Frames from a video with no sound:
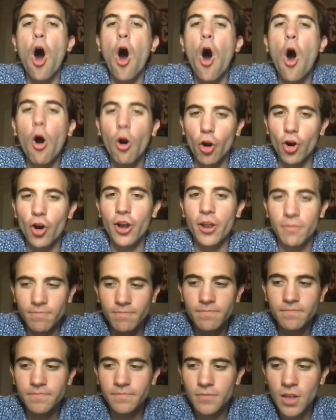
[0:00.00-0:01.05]
hard,
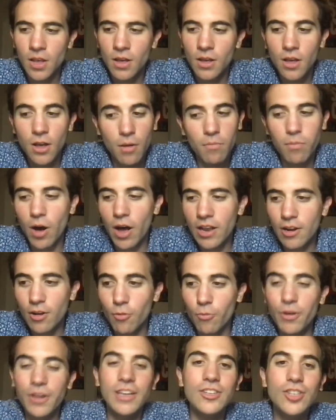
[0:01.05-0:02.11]
but
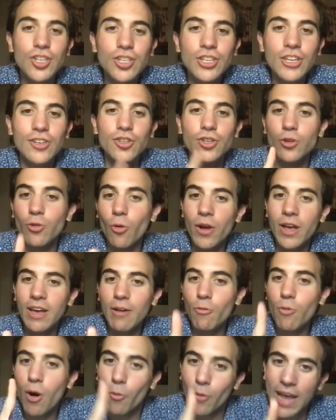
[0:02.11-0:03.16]
we just enjoy
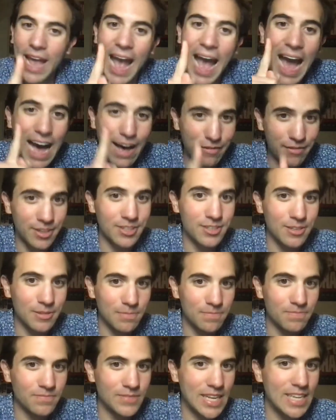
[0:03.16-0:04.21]
it while we have it.
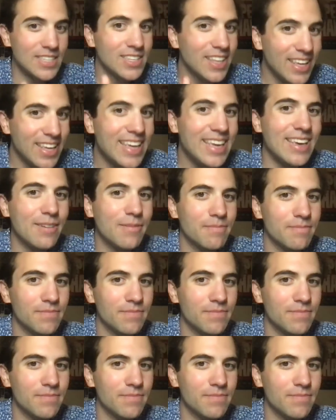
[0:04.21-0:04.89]
That's the key.